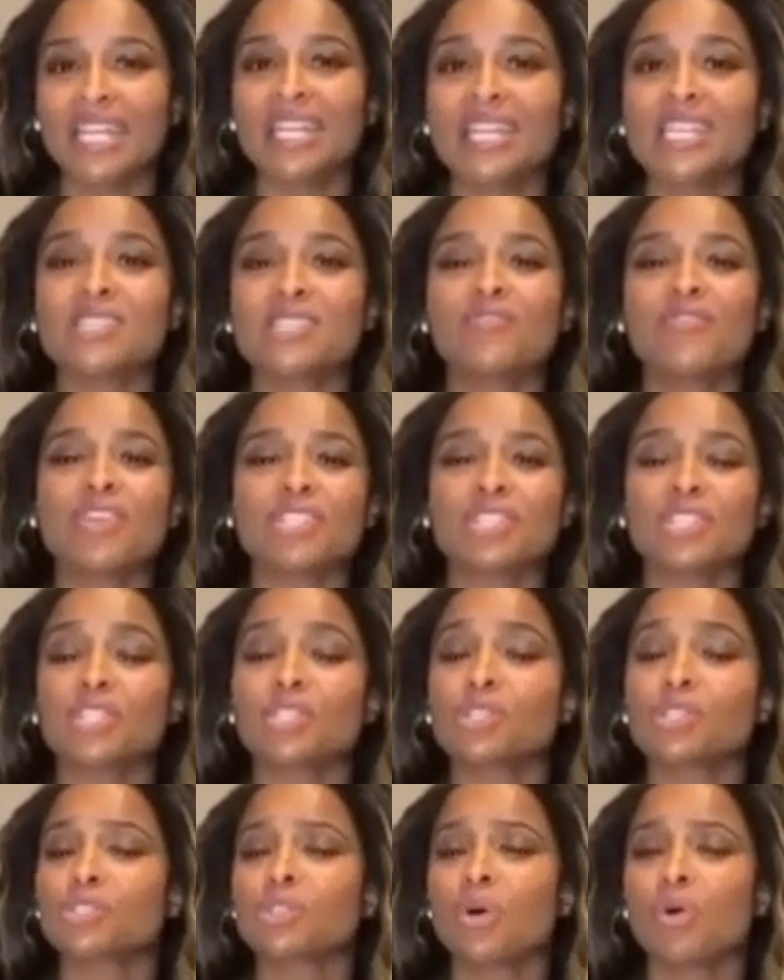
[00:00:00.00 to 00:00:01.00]
This vision
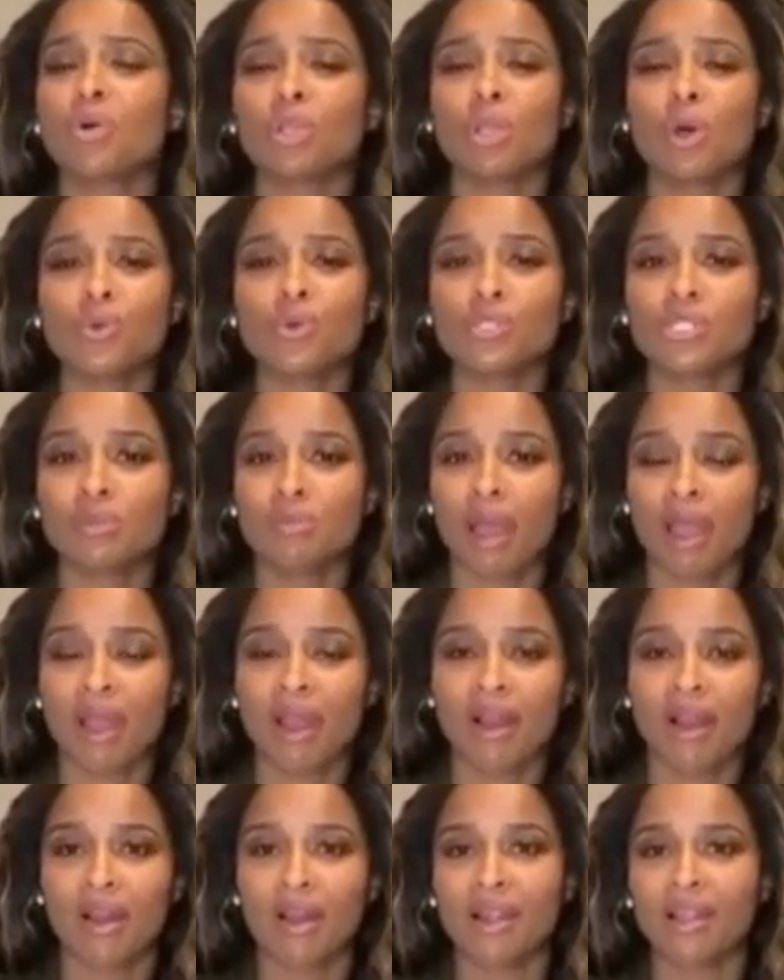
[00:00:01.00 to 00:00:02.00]
is so close to my
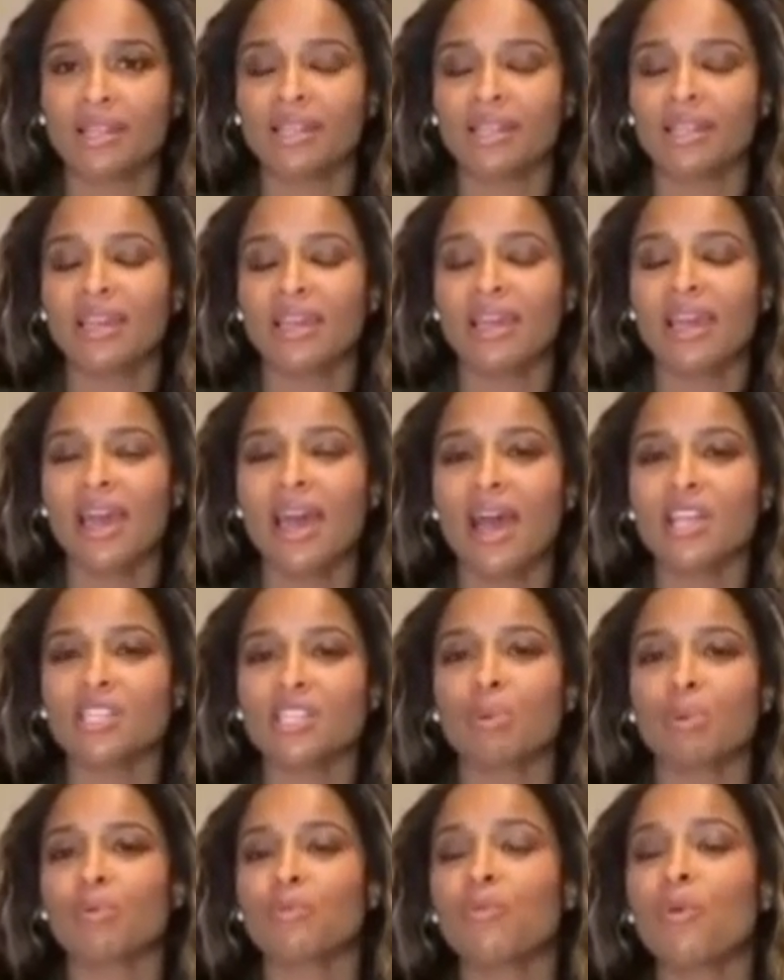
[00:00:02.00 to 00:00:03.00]
heart.
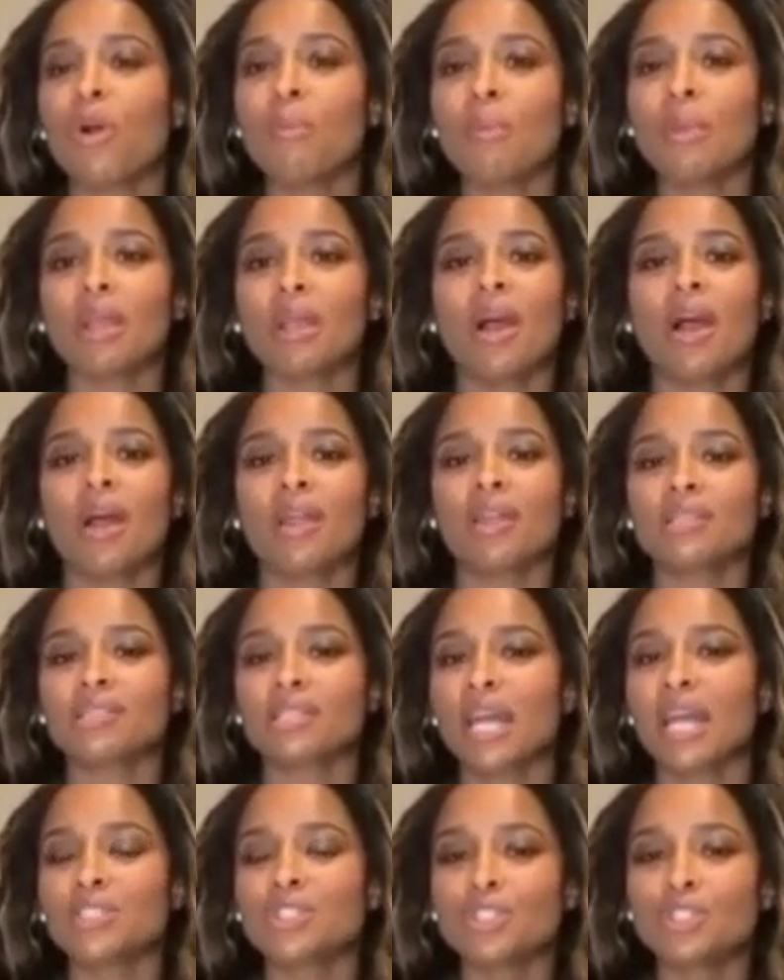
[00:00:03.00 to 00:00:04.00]
As a performing
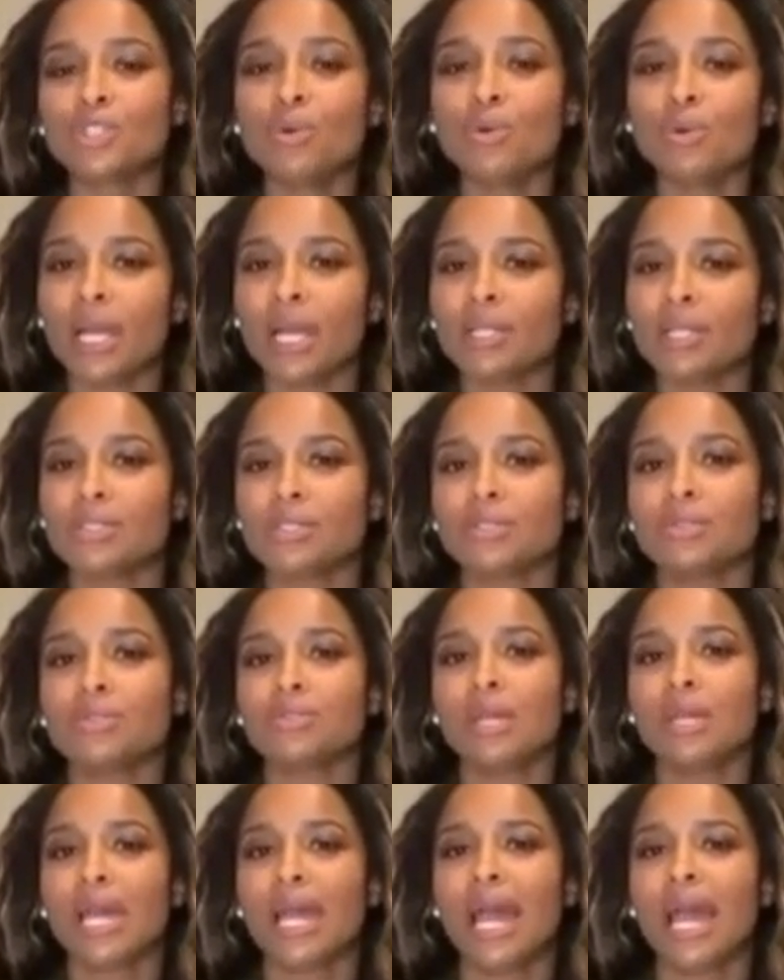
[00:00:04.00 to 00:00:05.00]
artist, I do what I
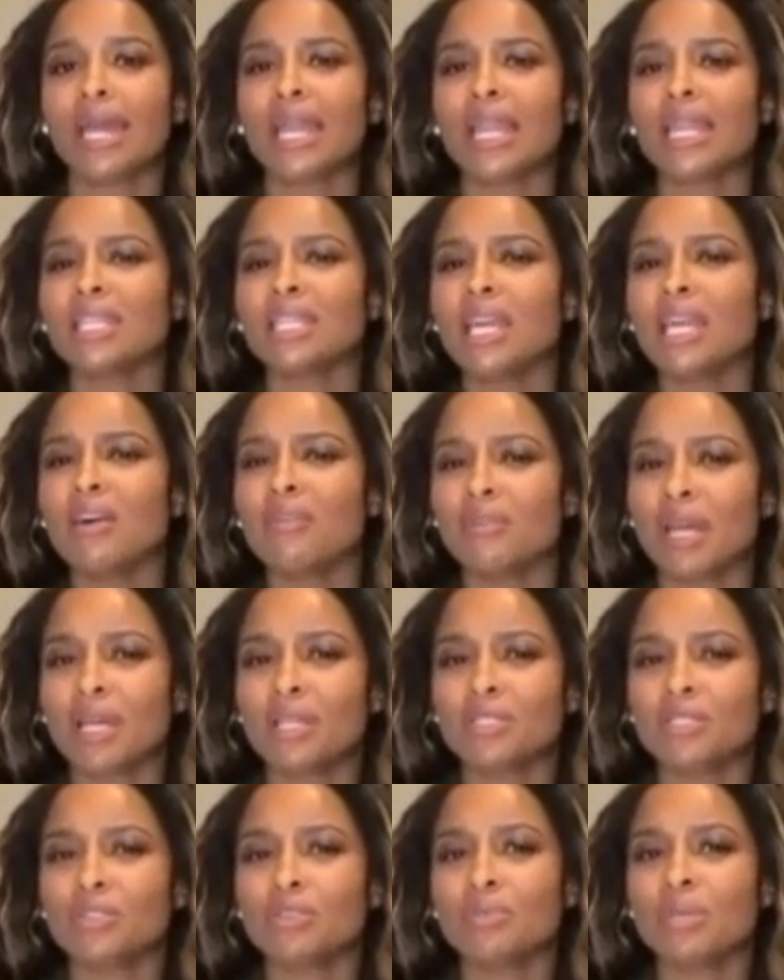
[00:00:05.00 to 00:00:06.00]
do and I love what
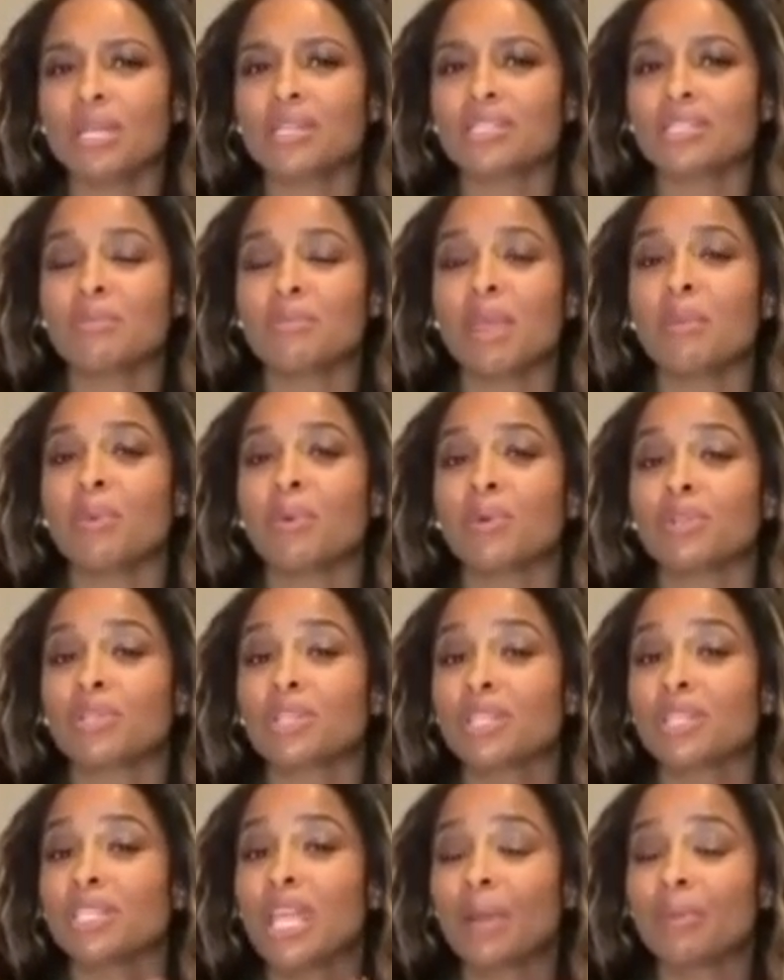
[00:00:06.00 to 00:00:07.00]
I do because I'm able to
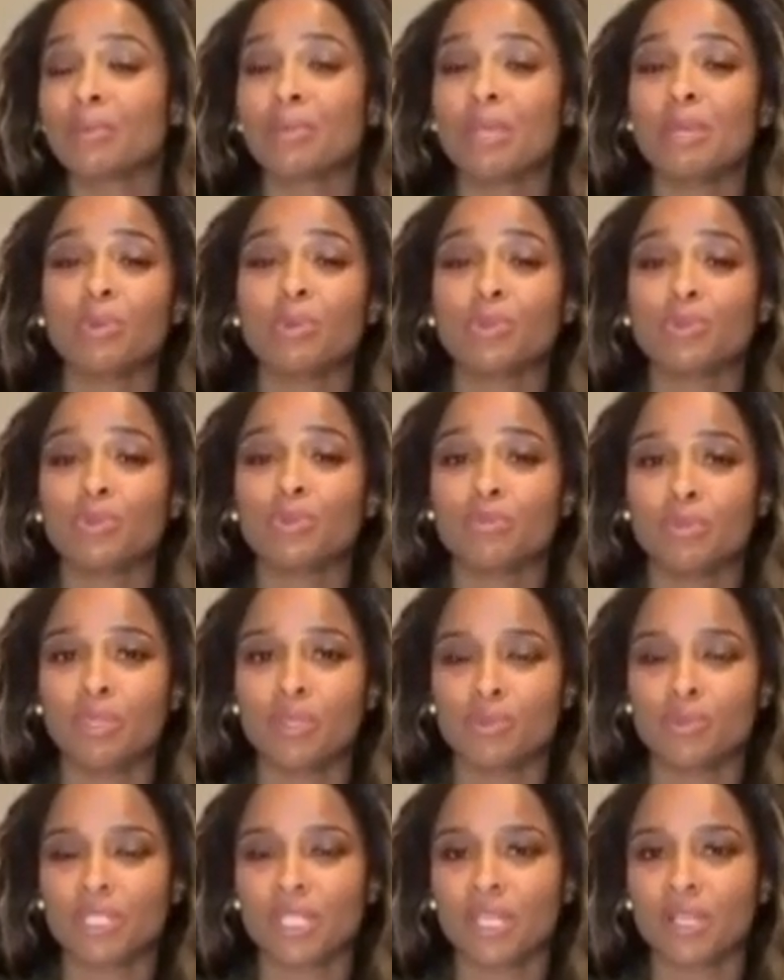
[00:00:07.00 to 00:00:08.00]
connect with people through
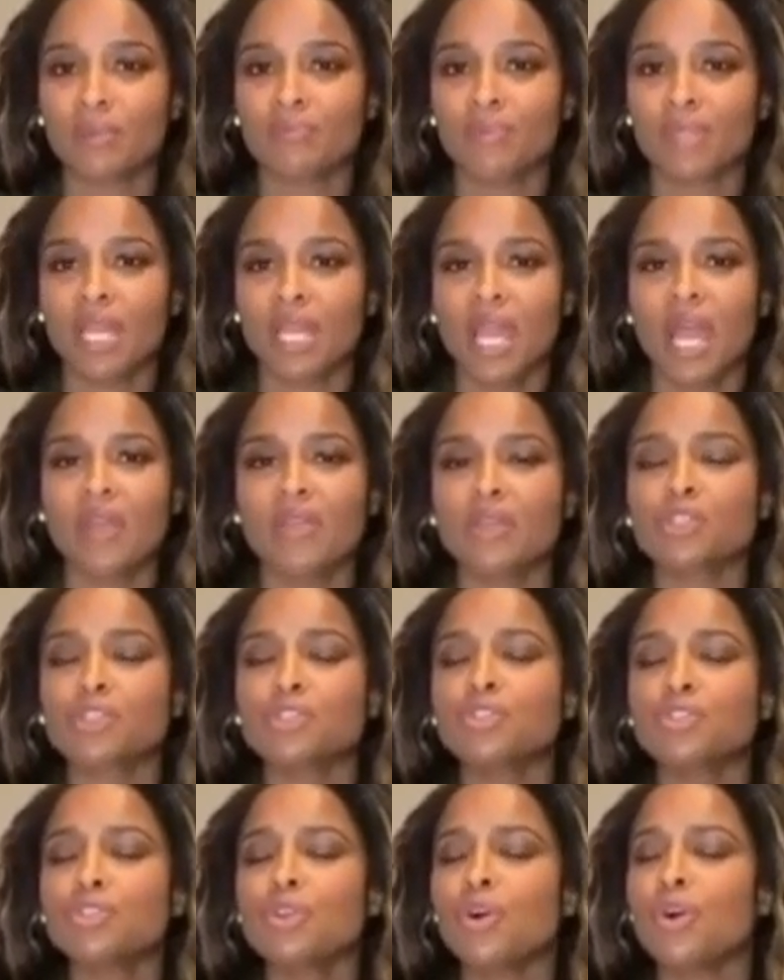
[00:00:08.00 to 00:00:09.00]
music. And
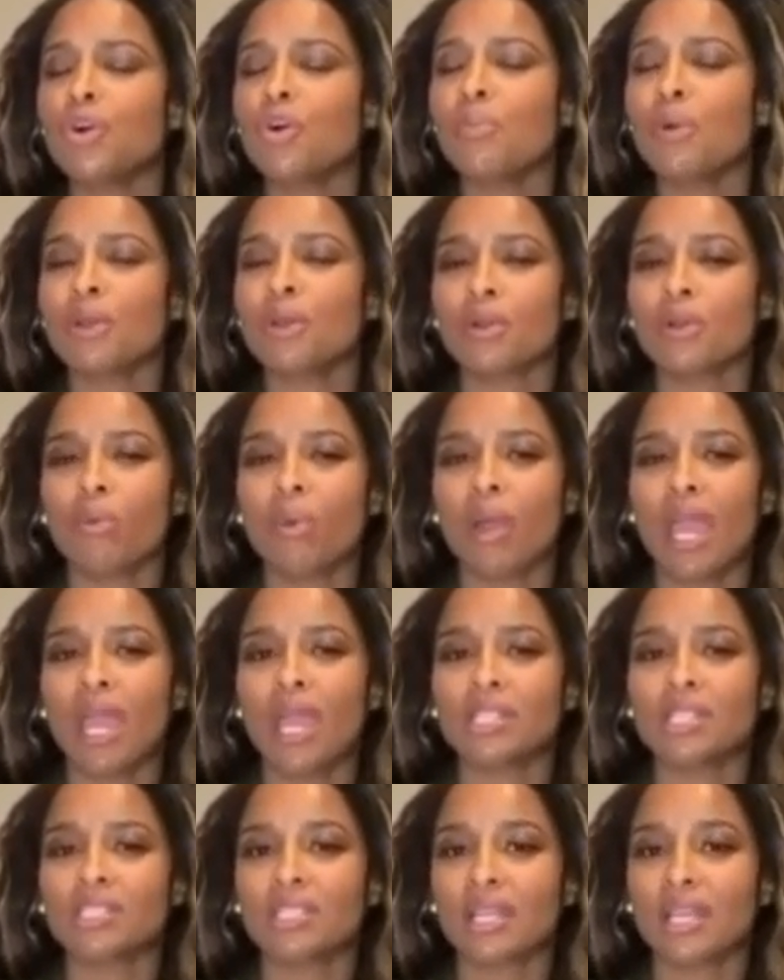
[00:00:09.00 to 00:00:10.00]
there's no better
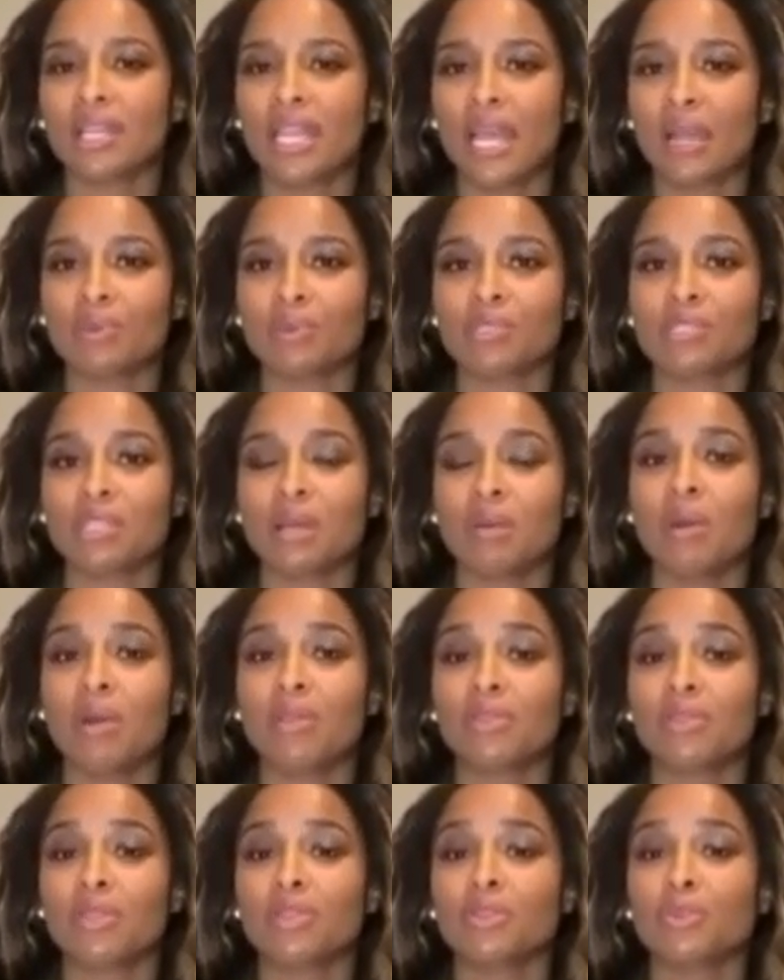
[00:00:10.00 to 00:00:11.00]
way to connect with
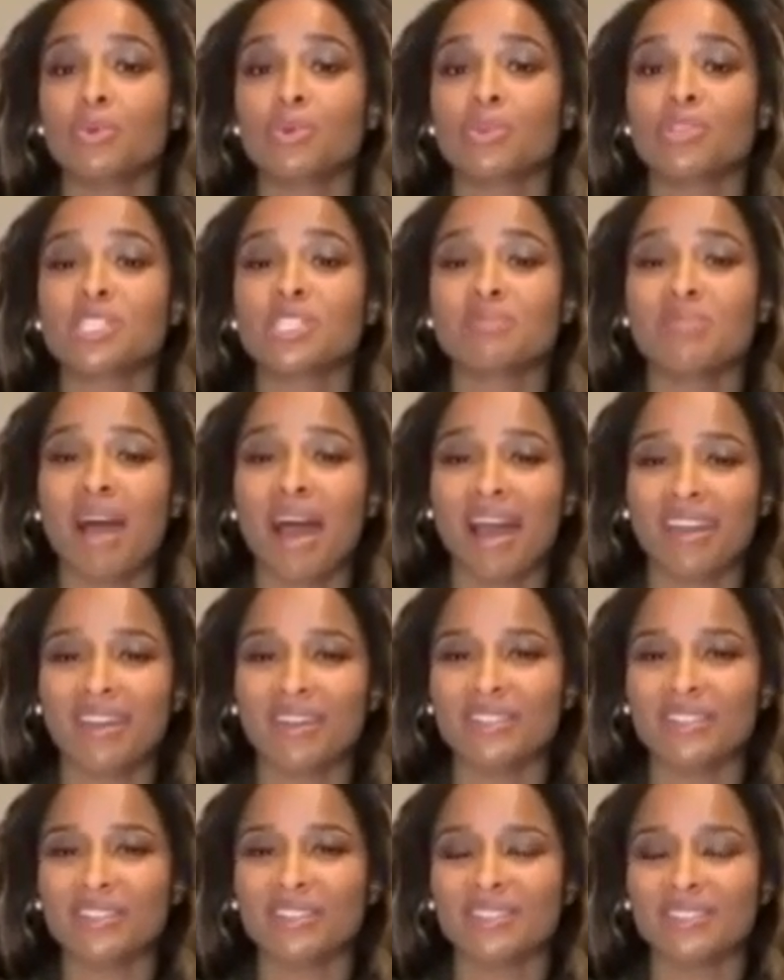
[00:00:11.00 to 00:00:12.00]
someone than through a
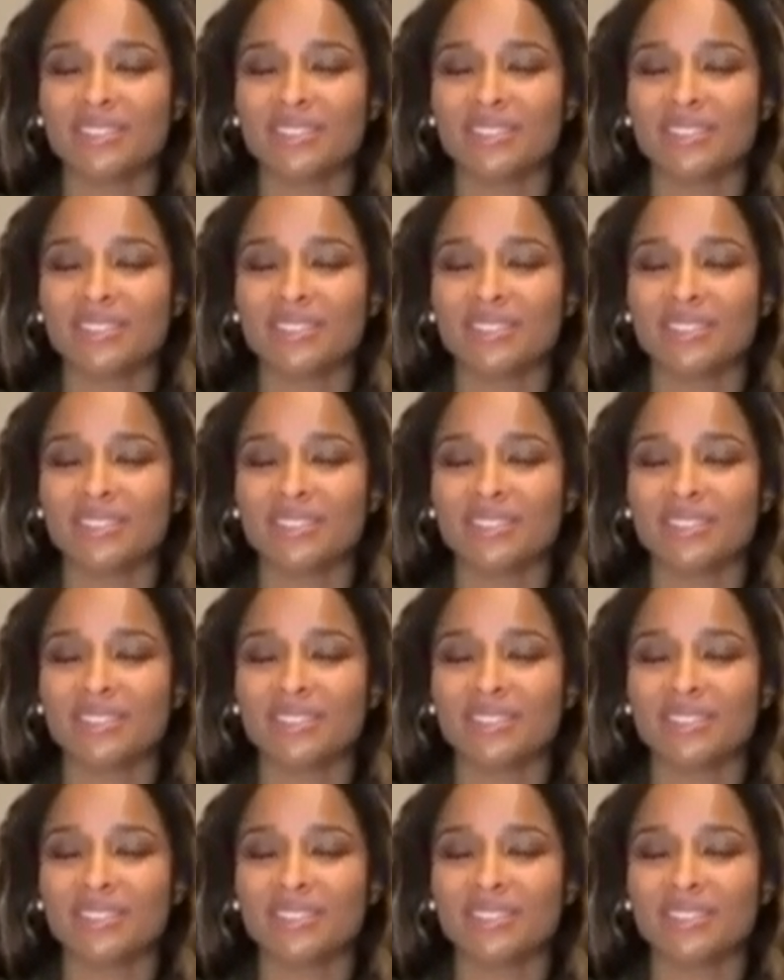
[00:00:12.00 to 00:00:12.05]
smile.